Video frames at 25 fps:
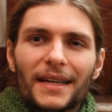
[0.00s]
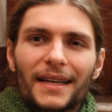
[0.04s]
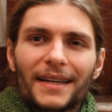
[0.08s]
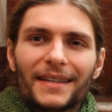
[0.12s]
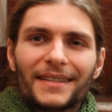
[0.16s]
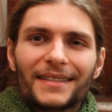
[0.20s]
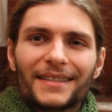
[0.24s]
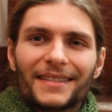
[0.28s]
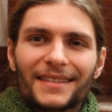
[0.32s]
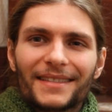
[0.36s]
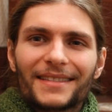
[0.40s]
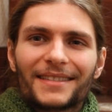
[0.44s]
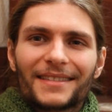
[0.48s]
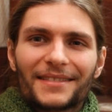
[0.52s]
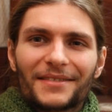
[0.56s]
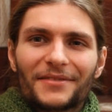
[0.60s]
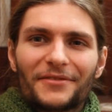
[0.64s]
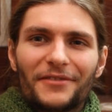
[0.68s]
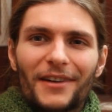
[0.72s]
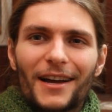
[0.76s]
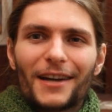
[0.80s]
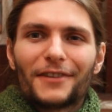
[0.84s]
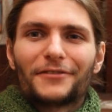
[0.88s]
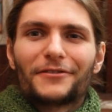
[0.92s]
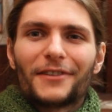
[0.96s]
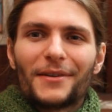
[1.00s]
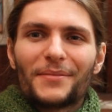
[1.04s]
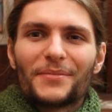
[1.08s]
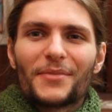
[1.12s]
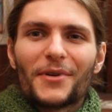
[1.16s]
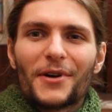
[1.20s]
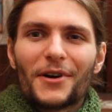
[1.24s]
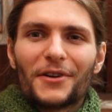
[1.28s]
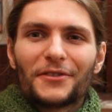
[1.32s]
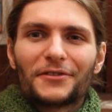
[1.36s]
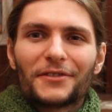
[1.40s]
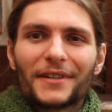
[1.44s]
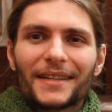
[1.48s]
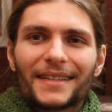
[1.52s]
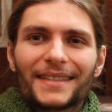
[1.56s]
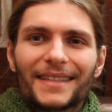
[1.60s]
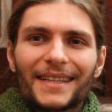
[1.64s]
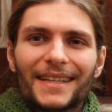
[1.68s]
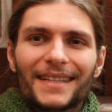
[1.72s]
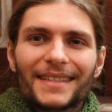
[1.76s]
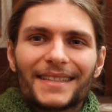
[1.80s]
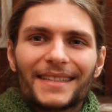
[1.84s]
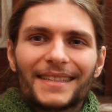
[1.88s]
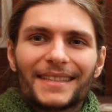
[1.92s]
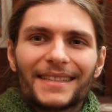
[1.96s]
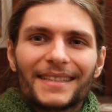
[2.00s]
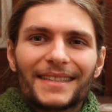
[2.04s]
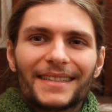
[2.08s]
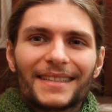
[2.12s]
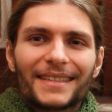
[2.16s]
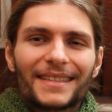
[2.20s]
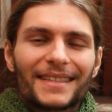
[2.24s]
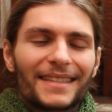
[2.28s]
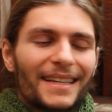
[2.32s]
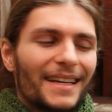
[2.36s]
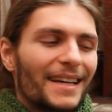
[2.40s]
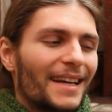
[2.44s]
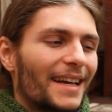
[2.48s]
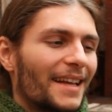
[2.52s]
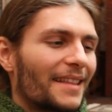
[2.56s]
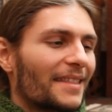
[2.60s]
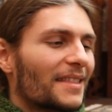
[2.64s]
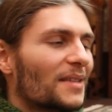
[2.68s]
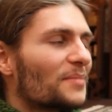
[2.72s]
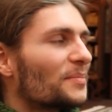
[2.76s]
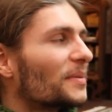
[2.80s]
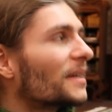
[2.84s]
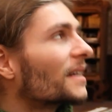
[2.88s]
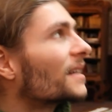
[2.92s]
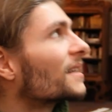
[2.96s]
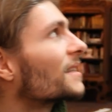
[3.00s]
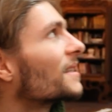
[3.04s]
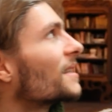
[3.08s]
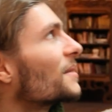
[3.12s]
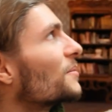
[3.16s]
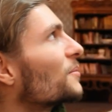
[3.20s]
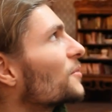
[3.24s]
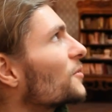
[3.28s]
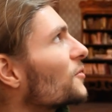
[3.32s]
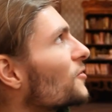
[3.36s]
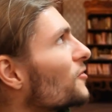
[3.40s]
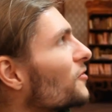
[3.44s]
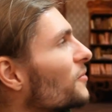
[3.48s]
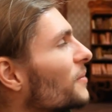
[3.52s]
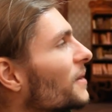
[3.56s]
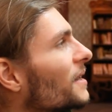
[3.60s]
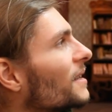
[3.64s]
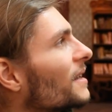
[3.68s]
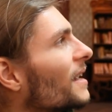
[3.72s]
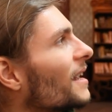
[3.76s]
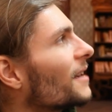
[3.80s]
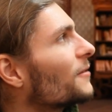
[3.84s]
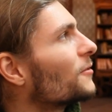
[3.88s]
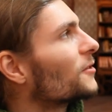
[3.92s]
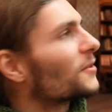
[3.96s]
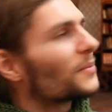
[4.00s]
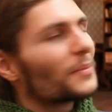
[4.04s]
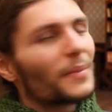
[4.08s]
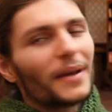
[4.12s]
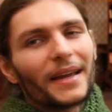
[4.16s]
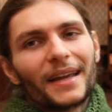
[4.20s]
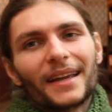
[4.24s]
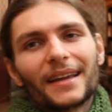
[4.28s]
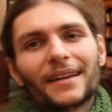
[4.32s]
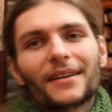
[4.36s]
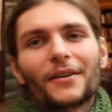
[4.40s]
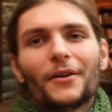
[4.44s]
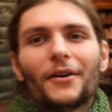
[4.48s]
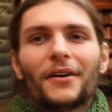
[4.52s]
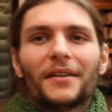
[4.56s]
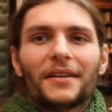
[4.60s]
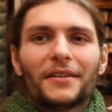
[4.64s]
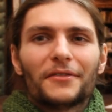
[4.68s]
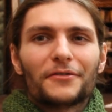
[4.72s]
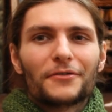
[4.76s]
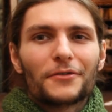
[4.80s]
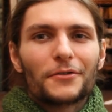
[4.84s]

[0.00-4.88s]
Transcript: add it's far from perfect as it is, and the biggest improvement I would make on a